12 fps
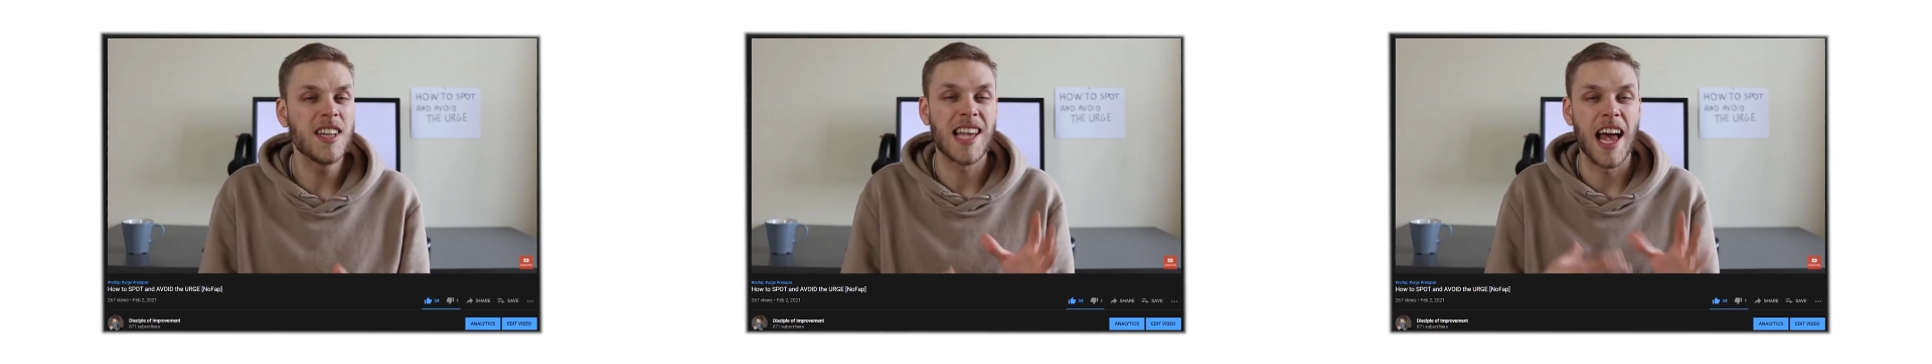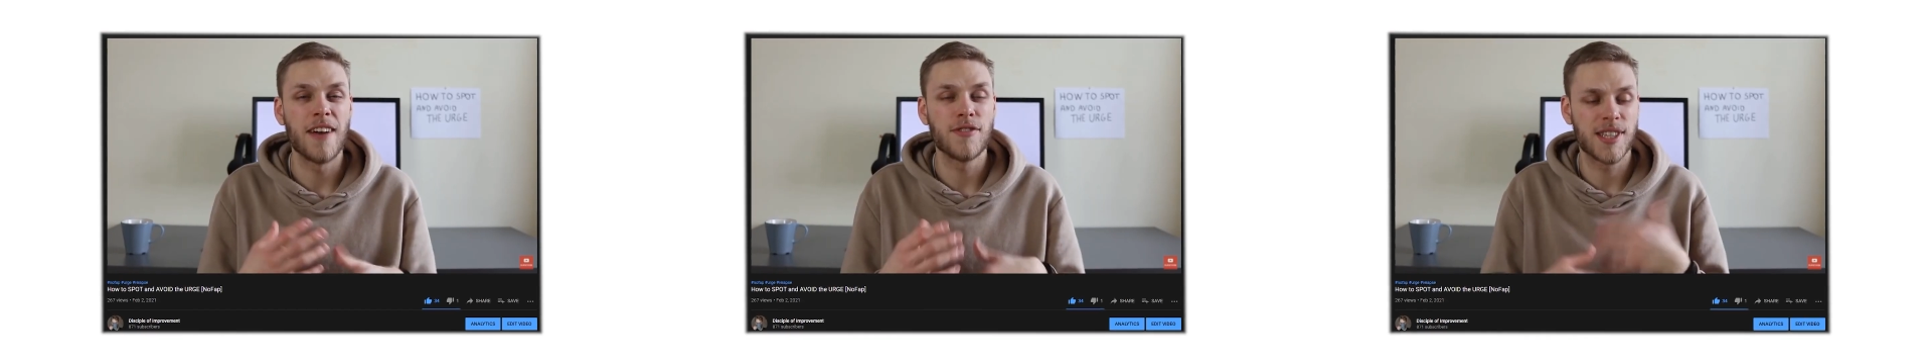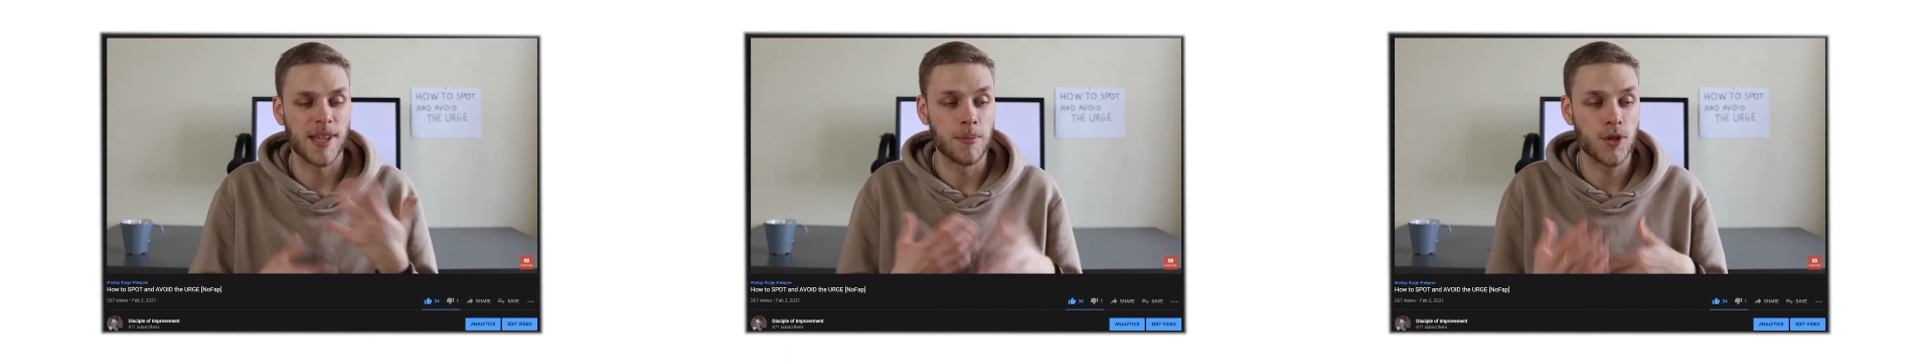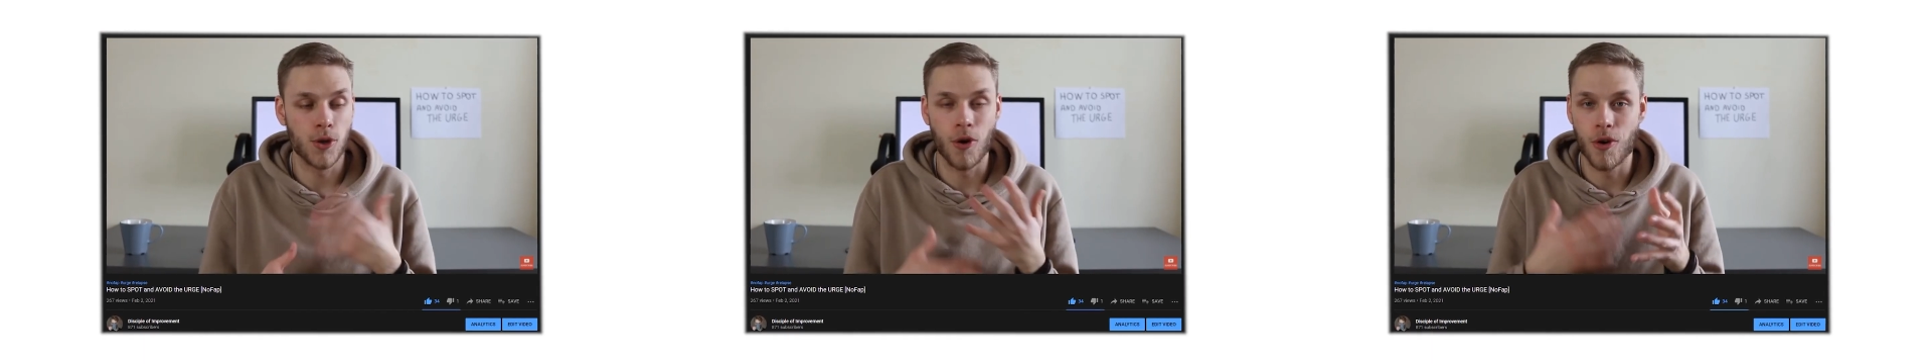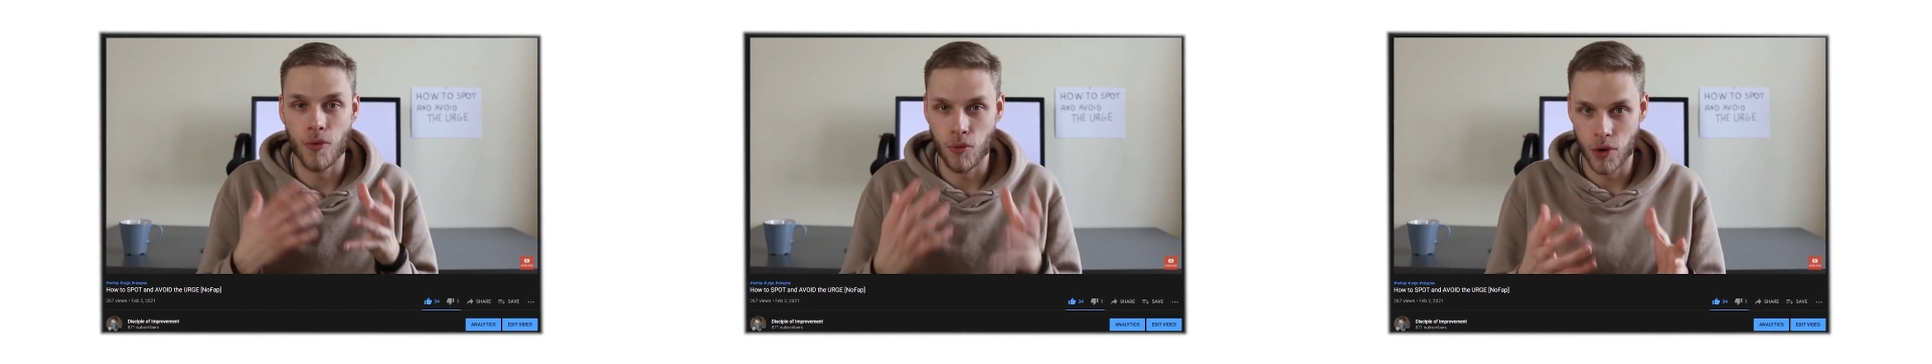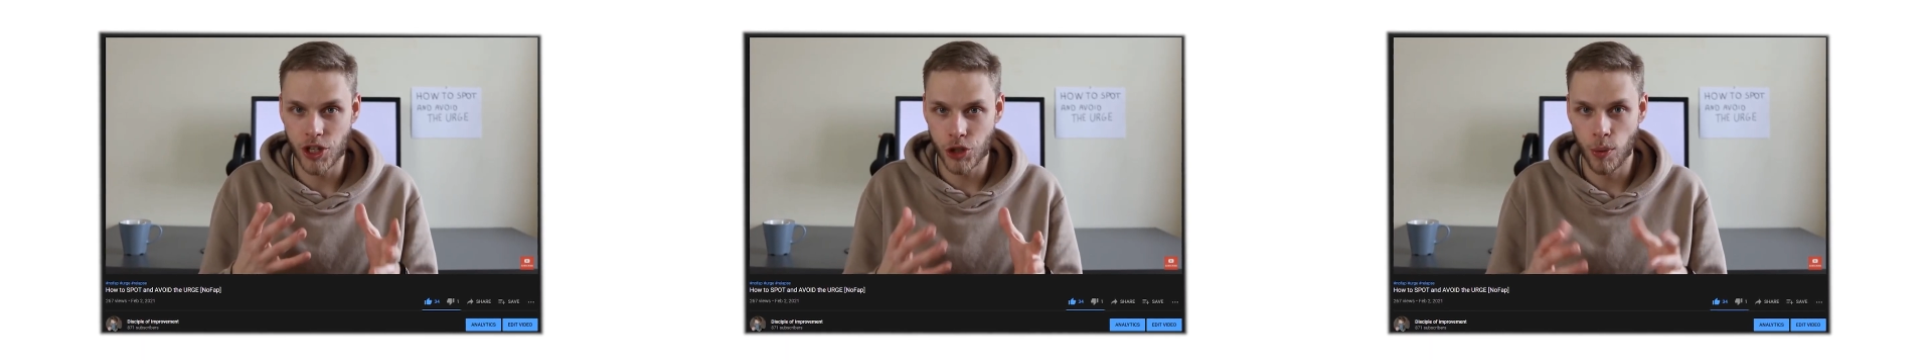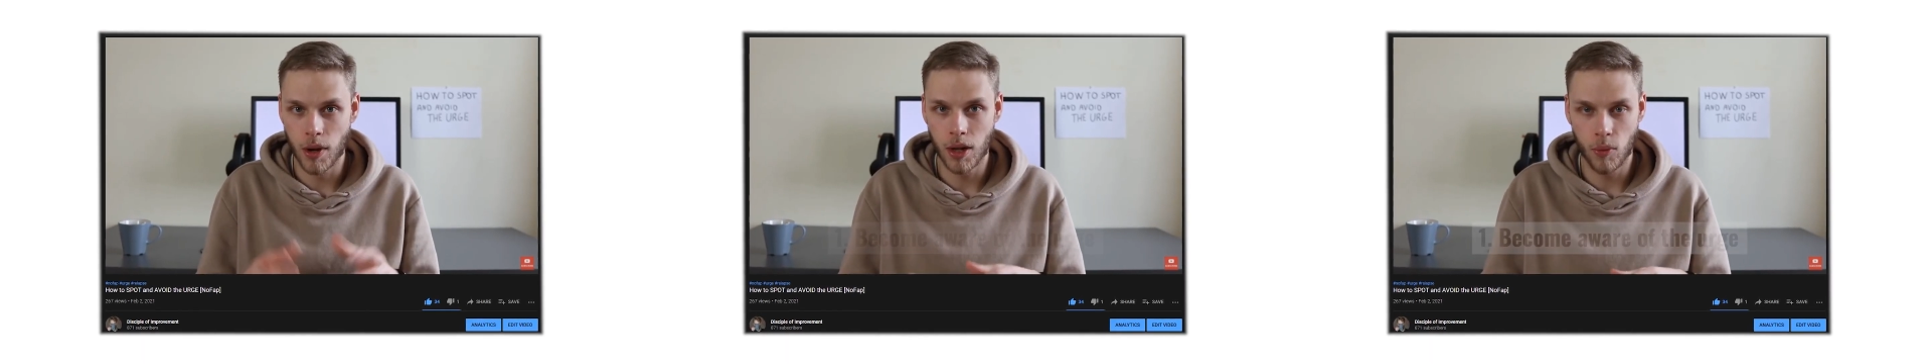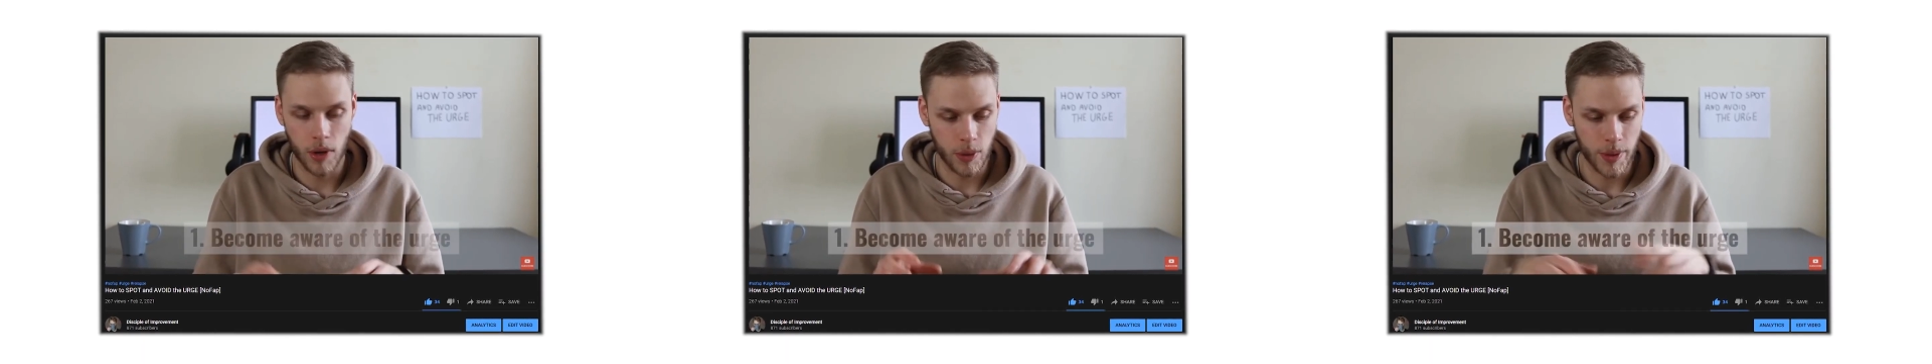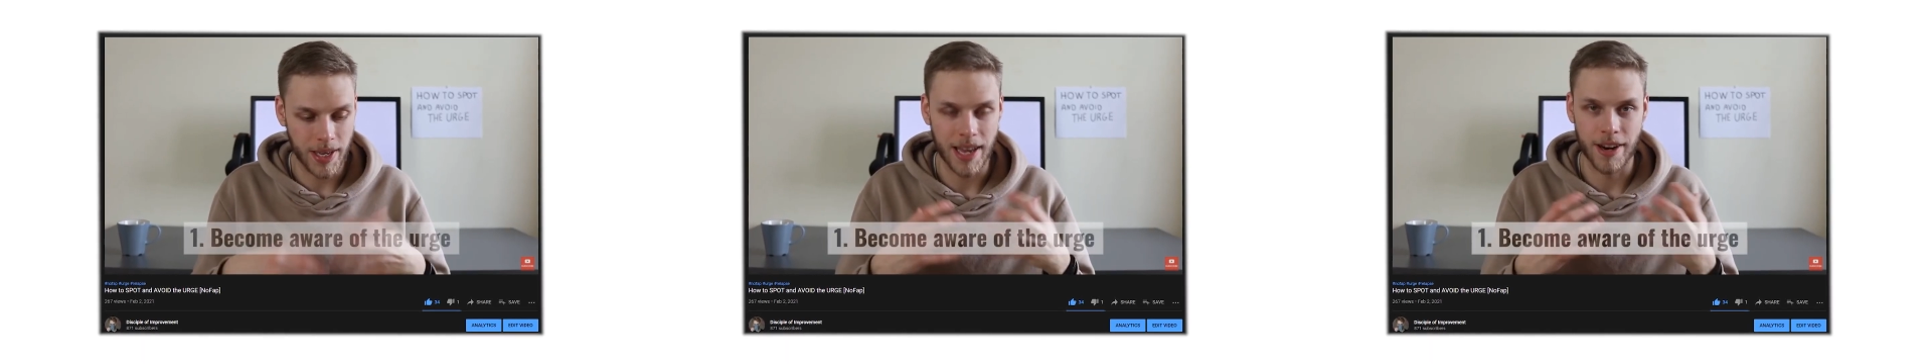I talked about becoming aware and dealing with